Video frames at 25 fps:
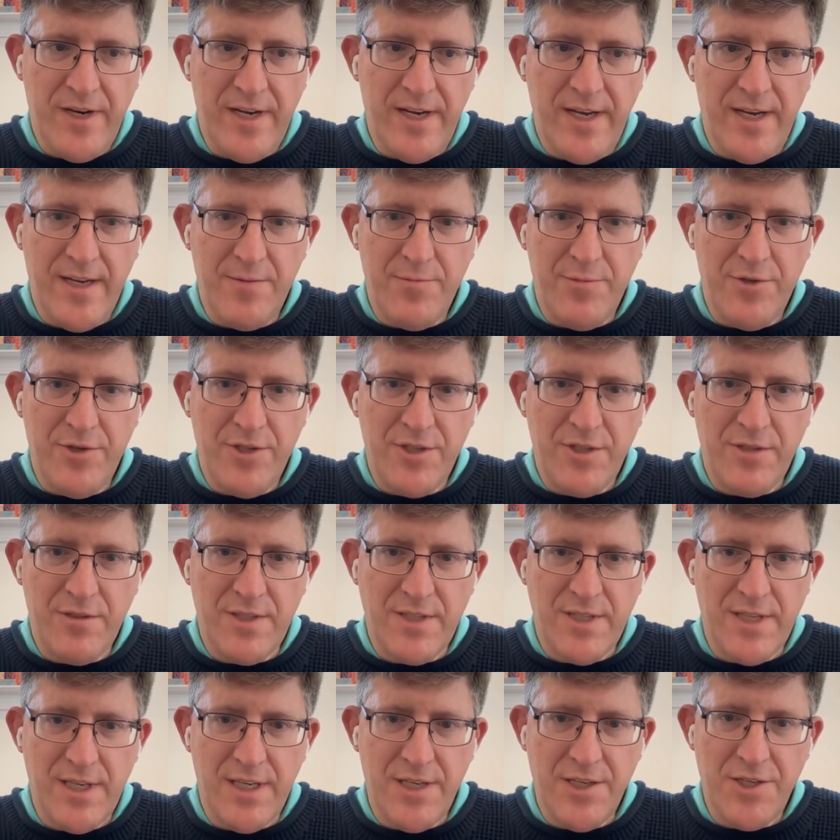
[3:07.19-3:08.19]
for AI
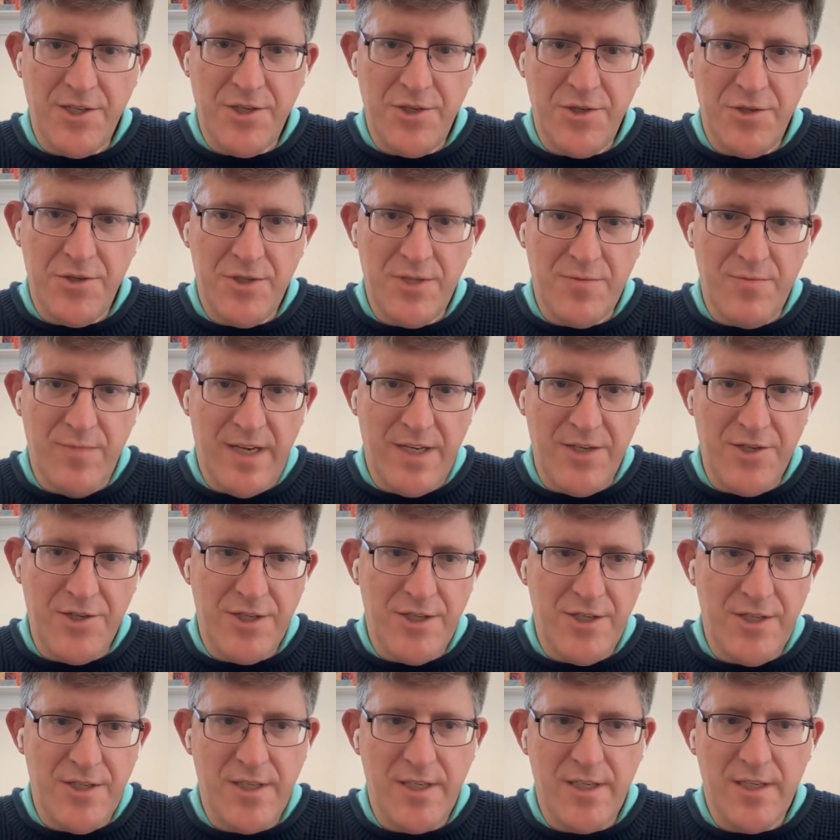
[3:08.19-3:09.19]
personalization you just
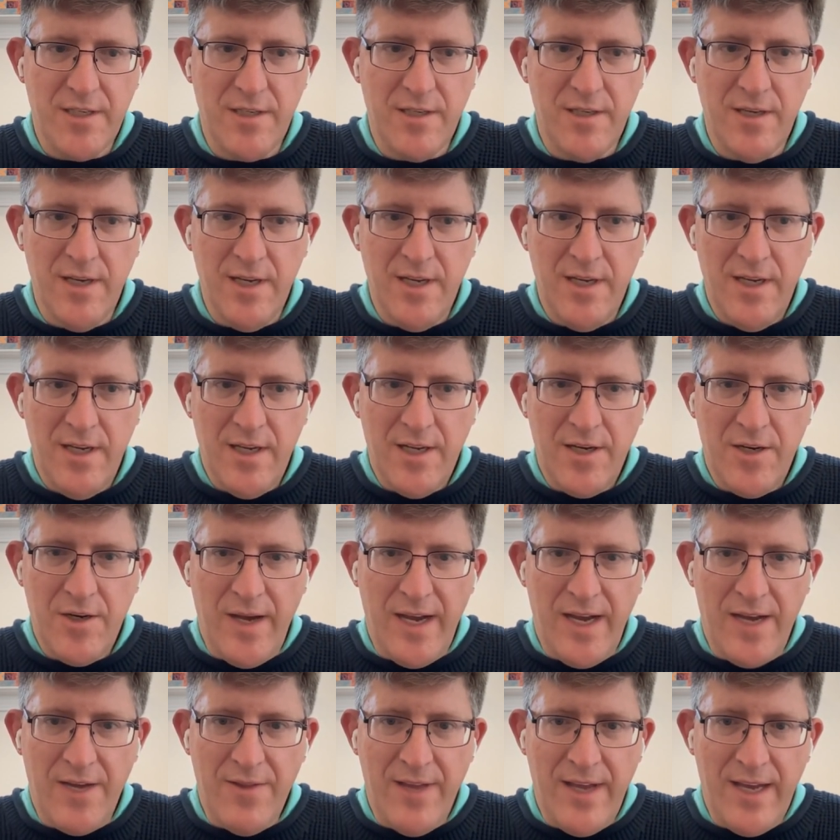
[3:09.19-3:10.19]
mentioned, and you know
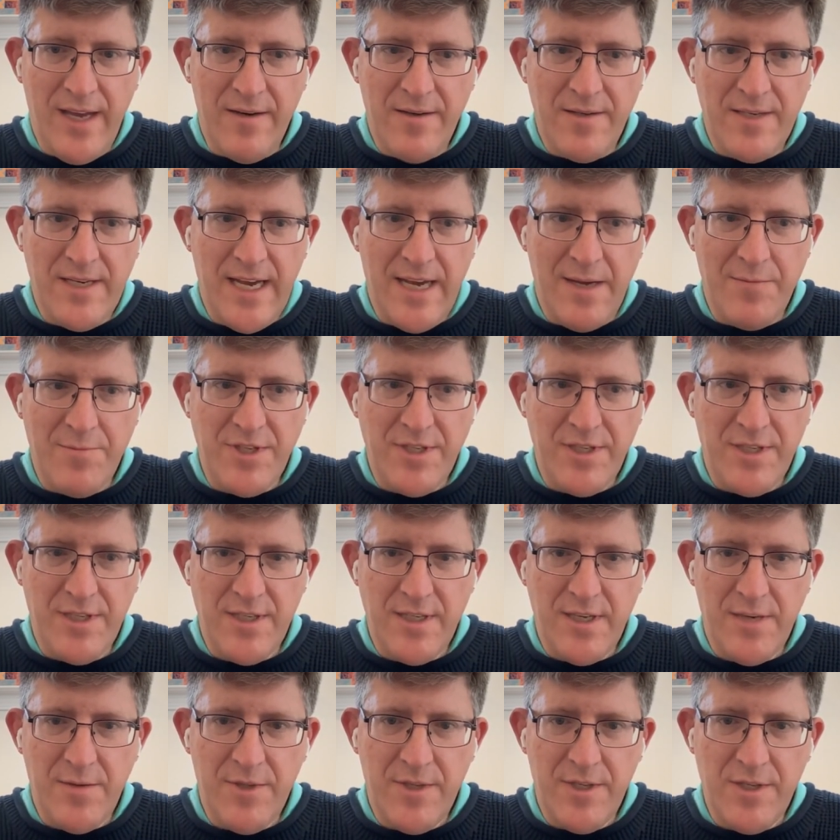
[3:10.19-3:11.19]
how that taps into
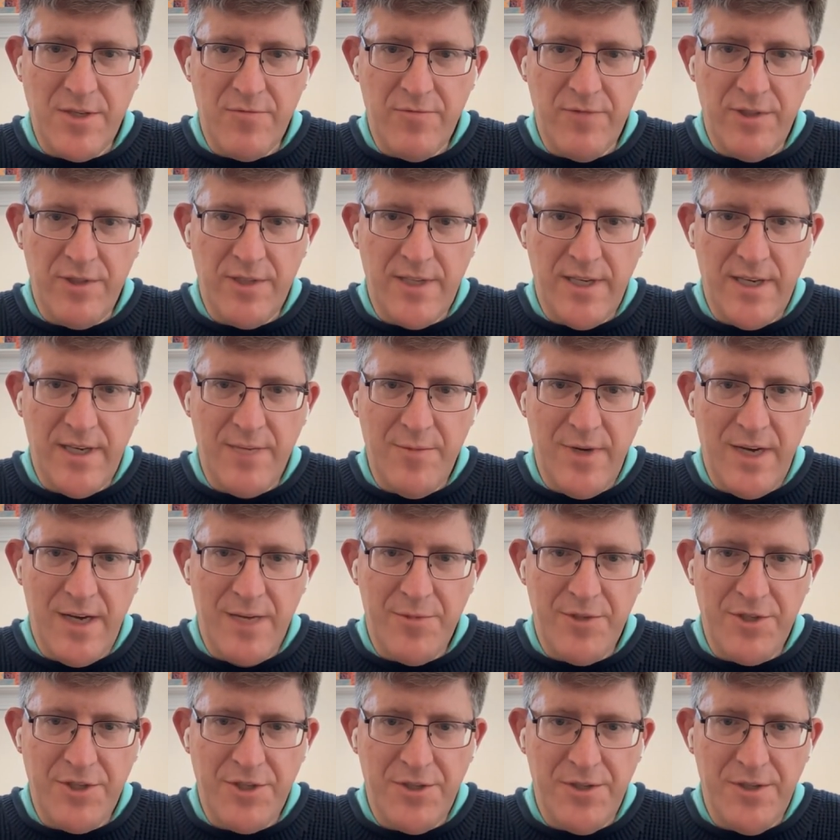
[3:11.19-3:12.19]
some of this real time
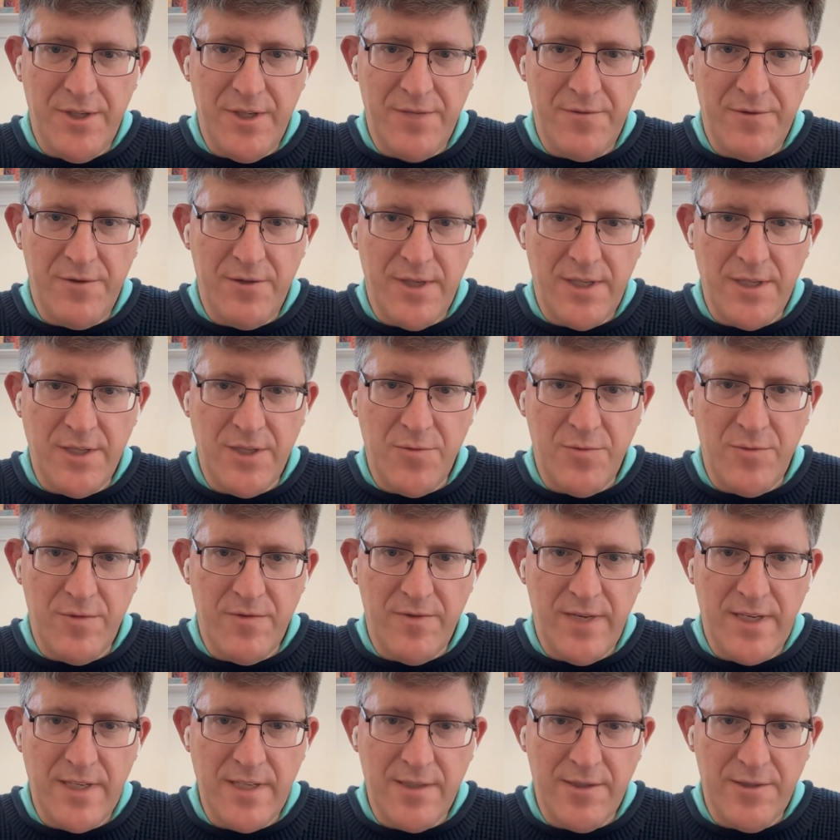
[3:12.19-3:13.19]
opportunity for
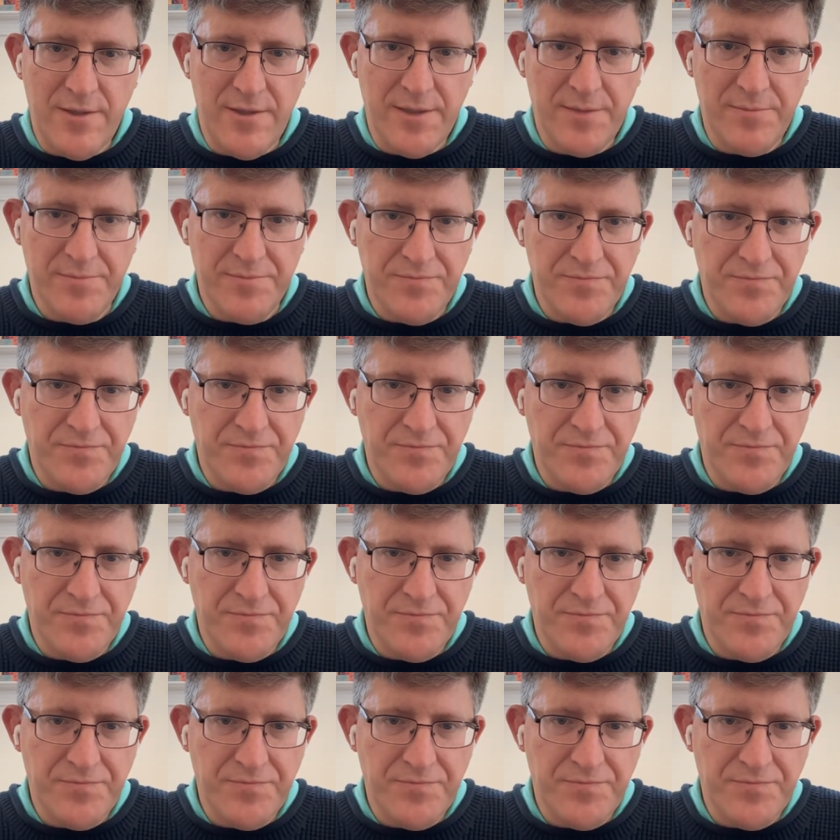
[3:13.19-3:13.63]
unsupervised learning?